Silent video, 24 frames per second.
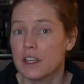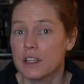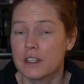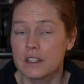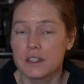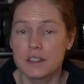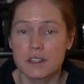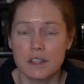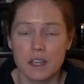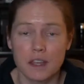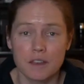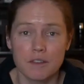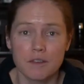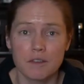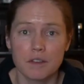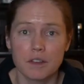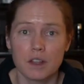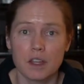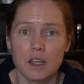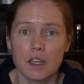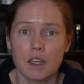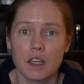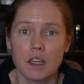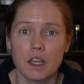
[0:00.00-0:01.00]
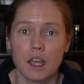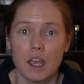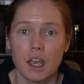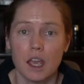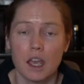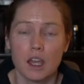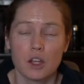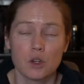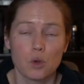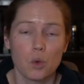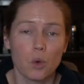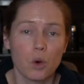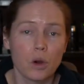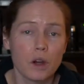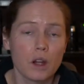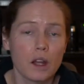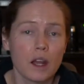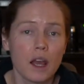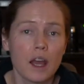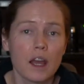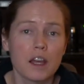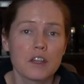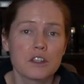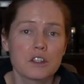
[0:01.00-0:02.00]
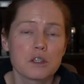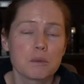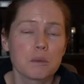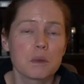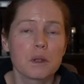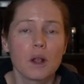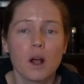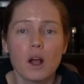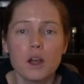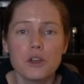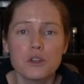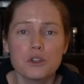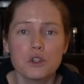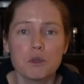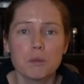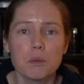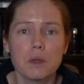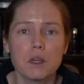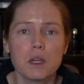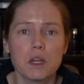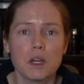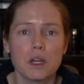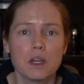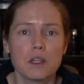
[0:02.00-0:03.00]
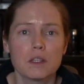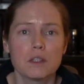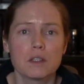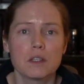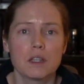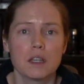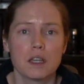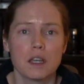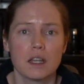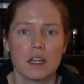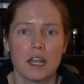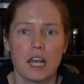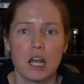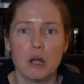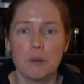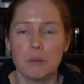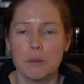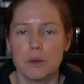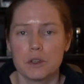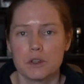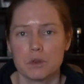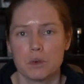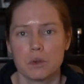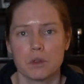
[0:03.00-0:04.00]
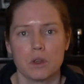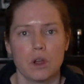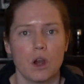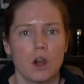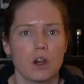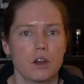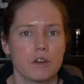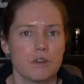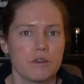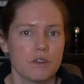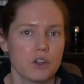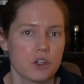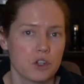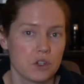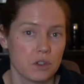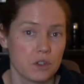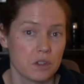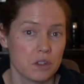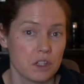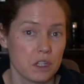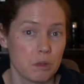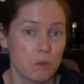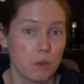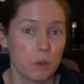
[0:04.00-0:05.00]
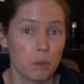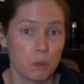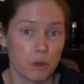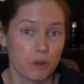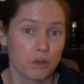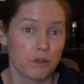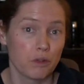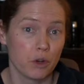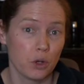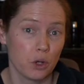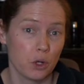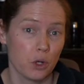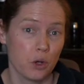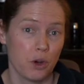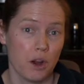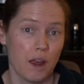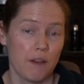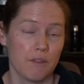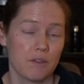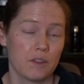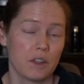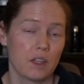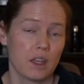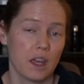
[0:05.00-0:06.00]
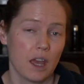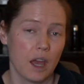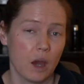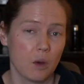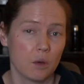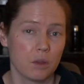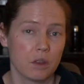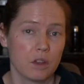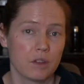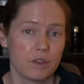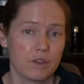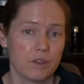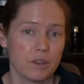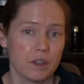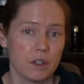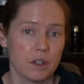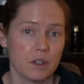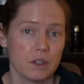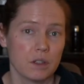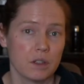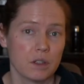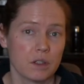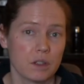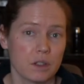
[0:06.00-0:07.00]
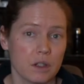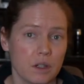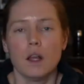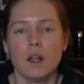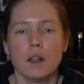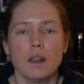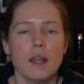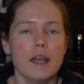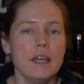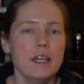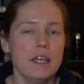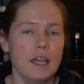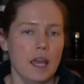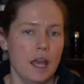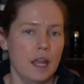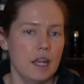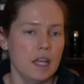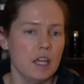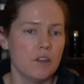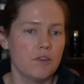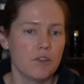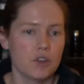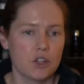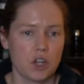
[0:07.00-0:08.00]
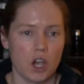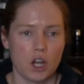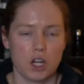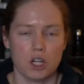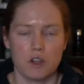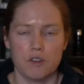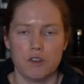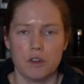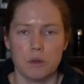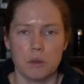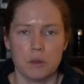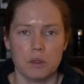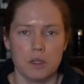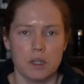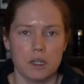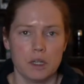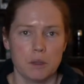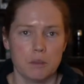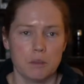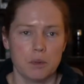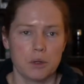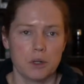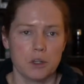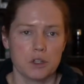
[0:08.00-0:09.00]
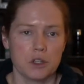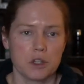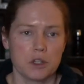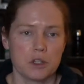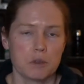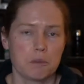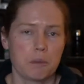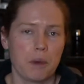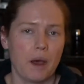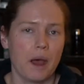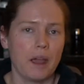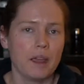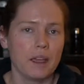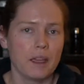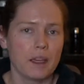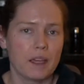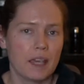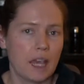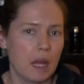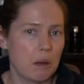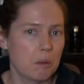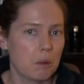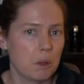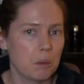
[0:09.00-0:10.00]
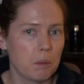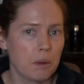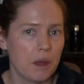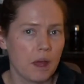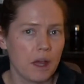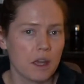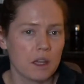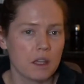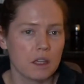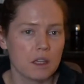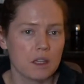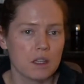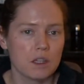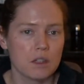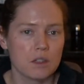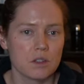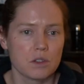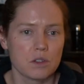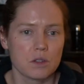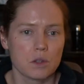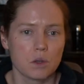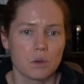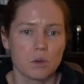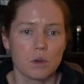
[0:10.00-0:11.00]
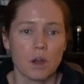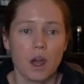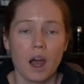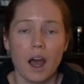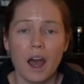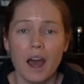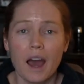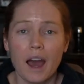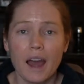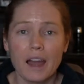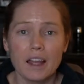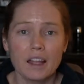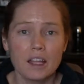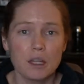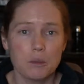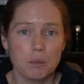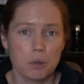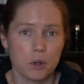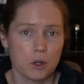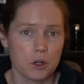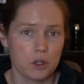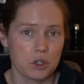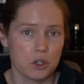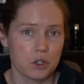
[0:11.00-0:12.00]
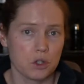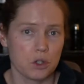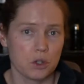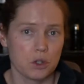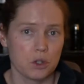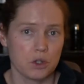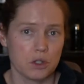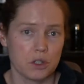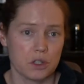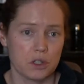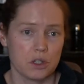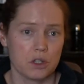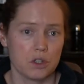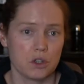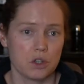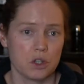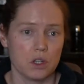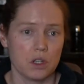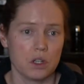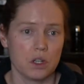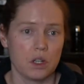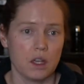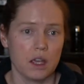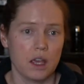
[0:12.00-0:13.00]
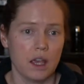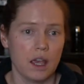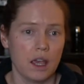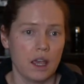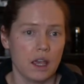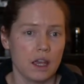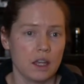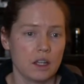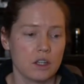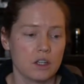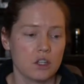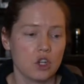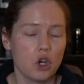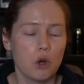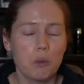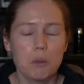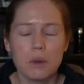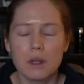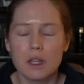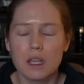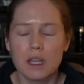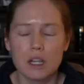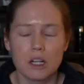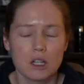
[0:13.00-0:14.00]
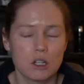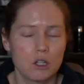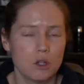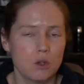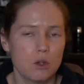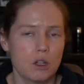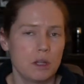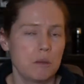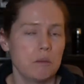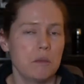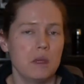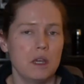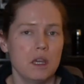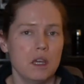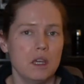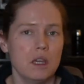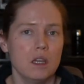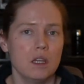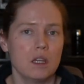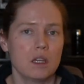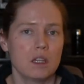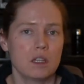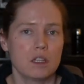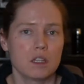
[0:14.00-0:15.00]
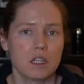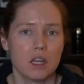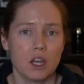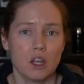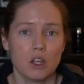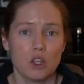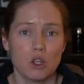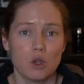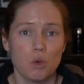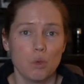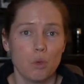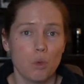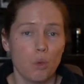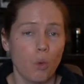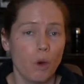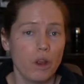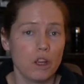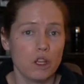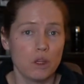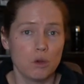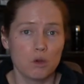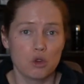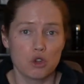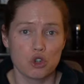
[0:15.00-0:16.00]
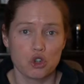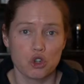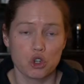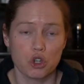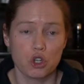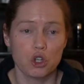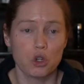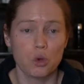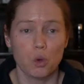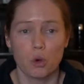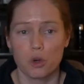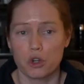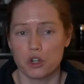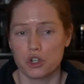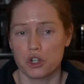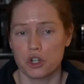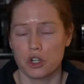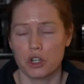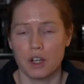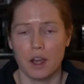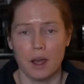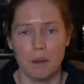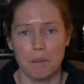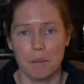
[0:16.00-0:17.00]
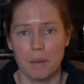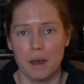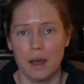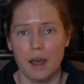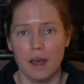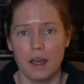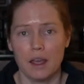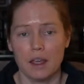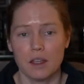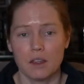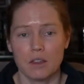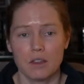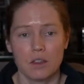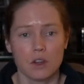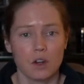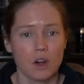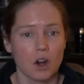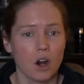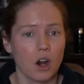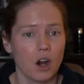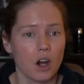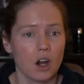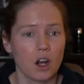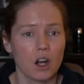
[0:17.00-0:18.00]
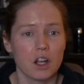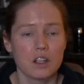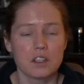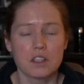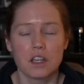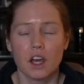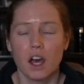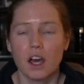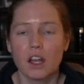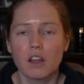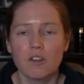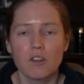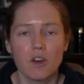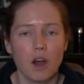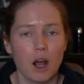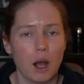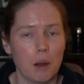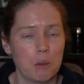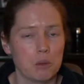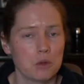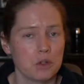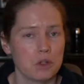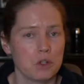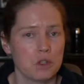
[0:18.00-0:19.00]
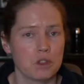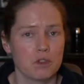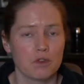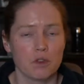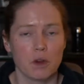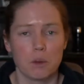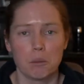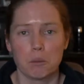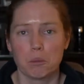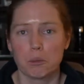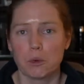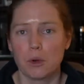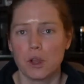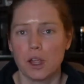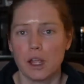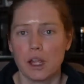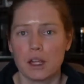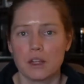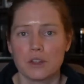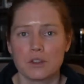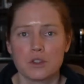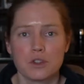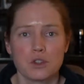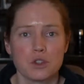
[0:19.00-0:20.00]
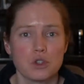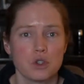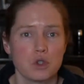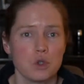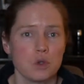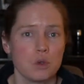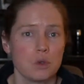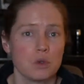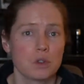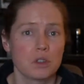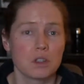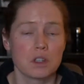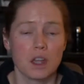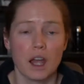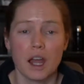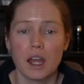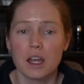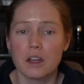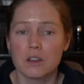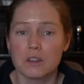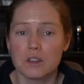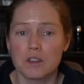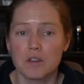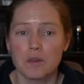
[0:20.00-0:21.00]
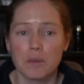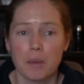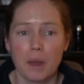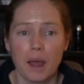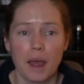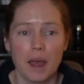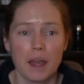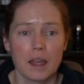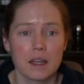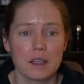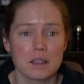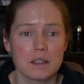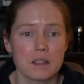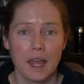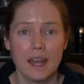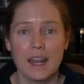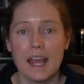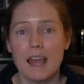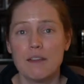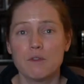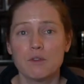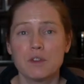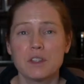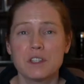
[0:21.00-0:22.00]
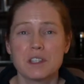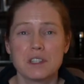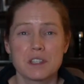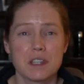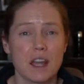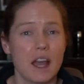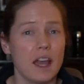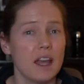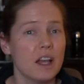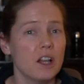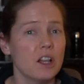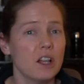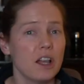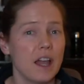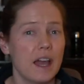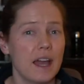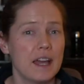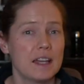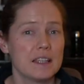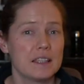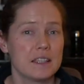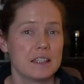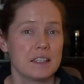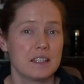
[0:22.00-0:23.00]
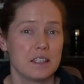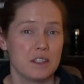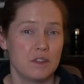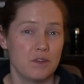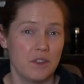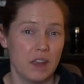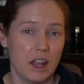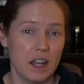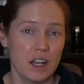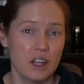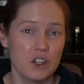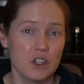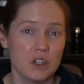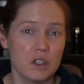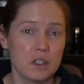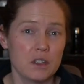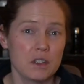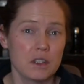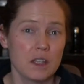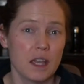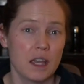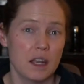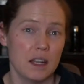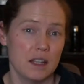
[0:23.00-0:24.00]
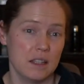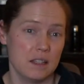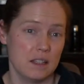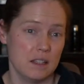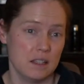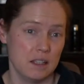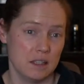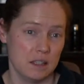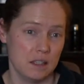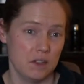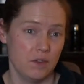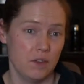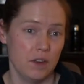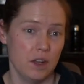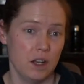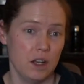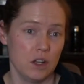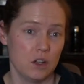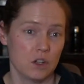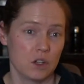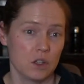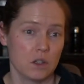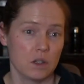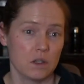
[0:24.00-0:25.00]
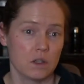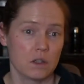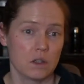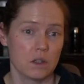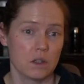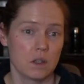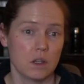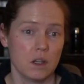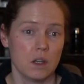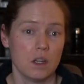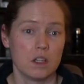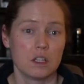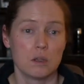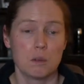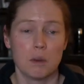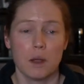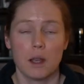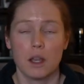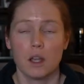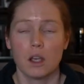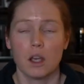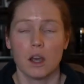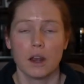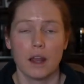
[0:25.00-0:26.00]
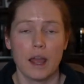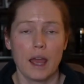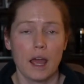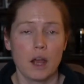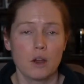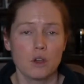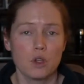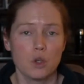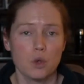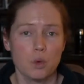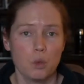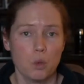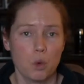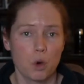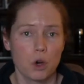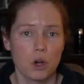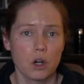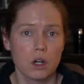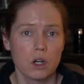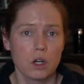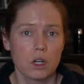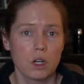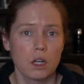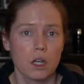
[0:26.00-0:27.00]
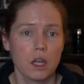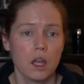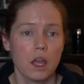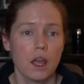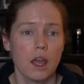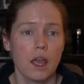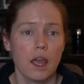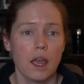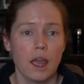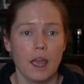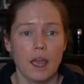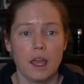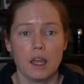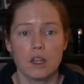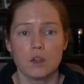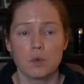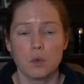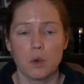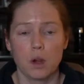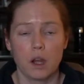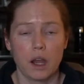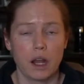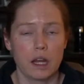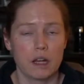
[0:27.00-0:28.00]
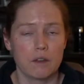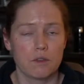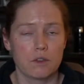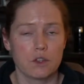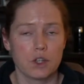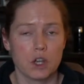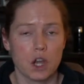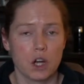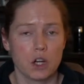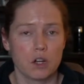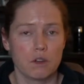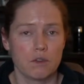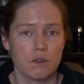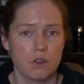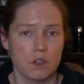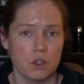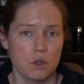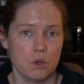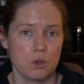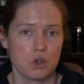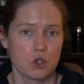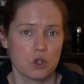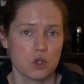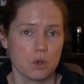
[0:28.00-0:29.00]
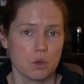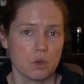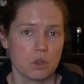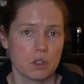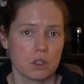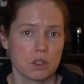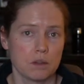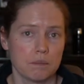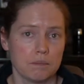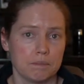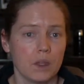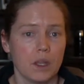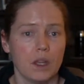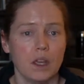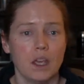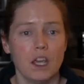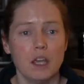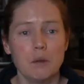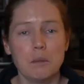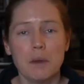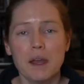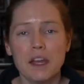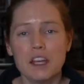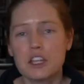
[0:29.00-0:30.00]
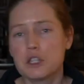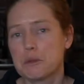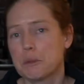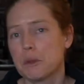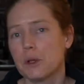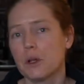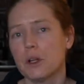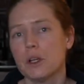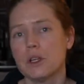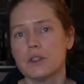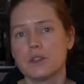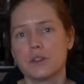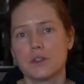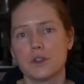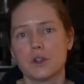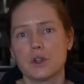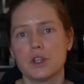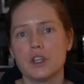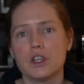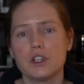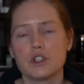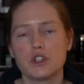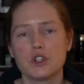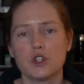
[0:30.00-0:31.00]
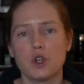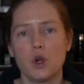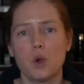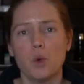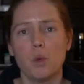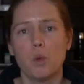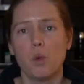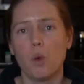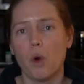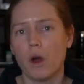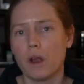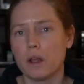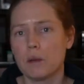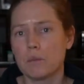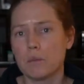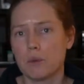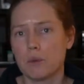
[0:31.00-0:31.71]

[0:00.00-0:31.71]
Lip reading: safely and organized, but also because it can help us with our efficiency when we're photographing out in the field. Like any photography related purchase, buying a camera bag is a highly personal decision, and nobody, including me, can tell you what you should or should not buy. There are a ton of options, from brands to styles of bags, and every style has its advantages and its disadvantages, depending on how you work and what kind of photography you shoot. In my experience, there is no one